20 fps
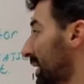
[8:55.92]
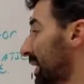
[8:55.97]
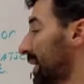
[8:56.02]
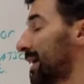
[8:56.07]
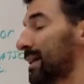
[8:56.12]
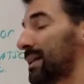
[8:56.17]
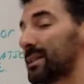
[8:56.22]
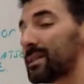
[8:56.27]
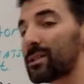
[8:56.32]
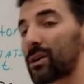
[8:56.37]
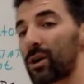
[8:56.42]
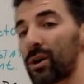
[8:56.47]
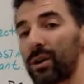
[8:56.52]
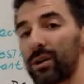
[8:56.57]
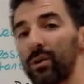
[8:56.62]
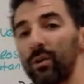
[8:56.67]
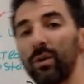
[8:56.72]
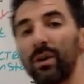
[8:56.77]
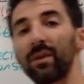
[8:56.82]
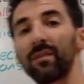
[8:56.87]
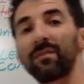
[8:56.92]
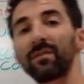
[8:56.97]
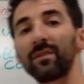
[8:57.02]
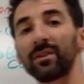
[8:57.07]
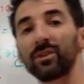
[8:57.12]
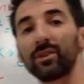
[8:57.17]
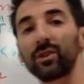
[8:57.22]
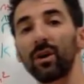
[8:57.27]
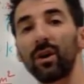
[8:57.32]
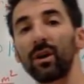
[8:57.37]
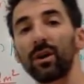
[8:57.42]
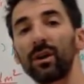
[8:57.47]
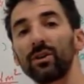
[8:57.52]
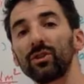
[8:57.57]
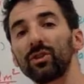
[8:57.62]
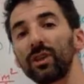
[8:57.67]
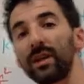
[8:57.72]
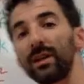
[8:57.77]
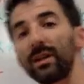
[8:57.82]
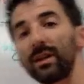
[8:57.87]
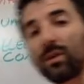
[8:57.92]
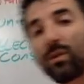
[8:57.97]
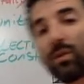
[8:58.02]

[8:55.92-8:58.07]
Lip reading: is our unit for charge, and a